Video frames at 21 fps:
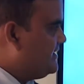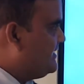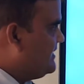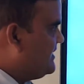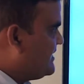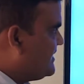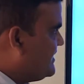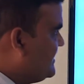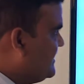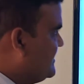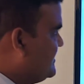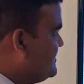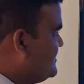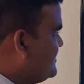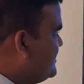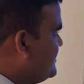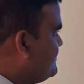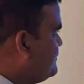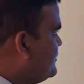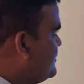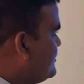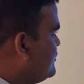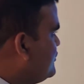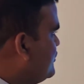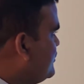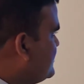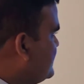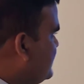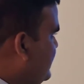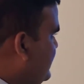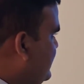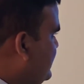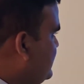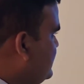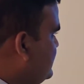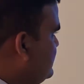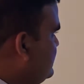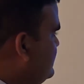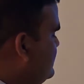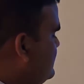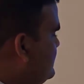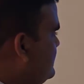Again, if we go there,
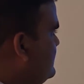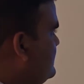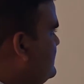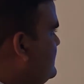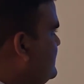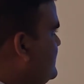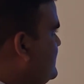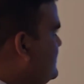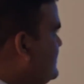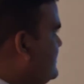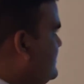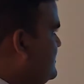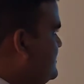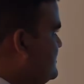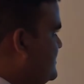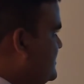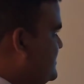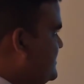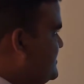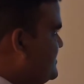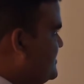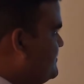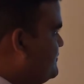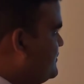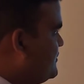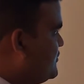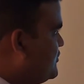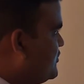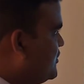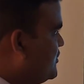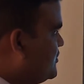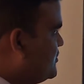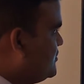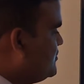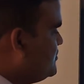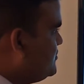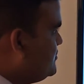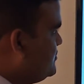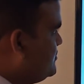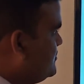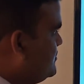that is, if we go